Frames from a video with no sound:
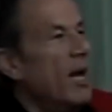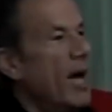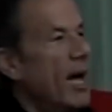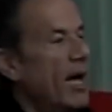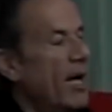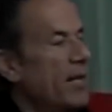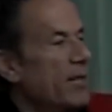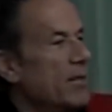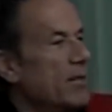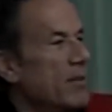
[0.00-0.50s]

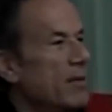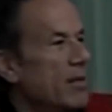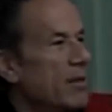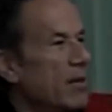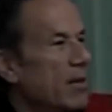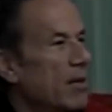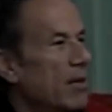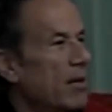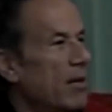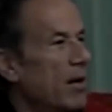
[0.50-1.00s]
and
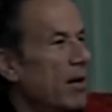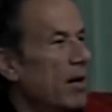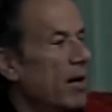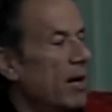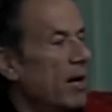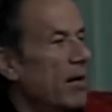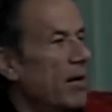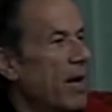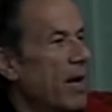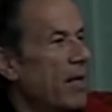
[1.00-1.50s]

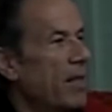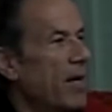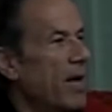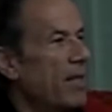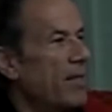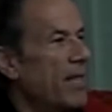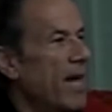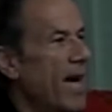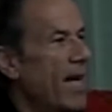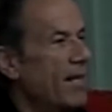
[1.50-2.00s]

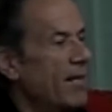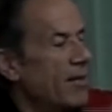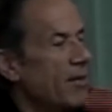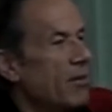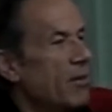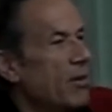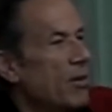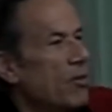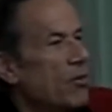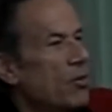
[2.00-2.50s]
that
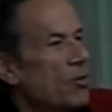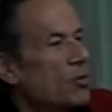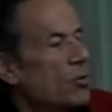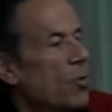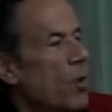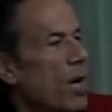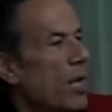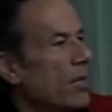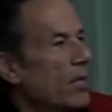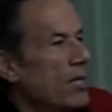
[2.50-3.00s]
those
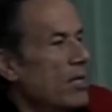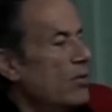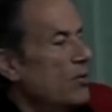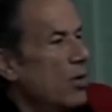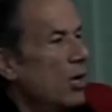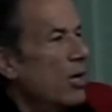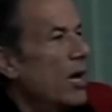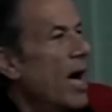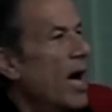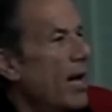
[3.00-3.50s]
qualities
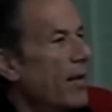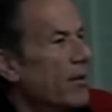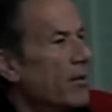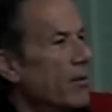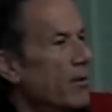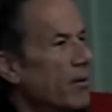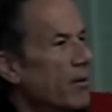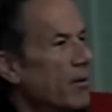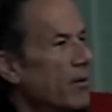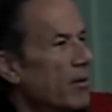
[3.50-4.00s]
are gone.
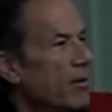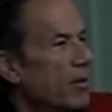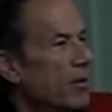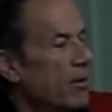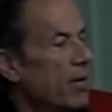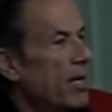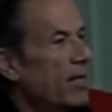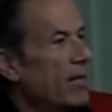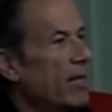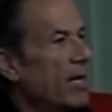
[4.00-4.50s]

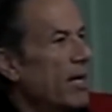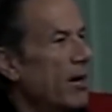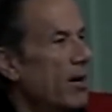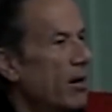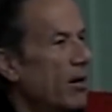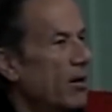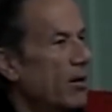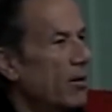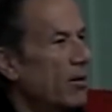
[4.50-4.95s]
They're not there.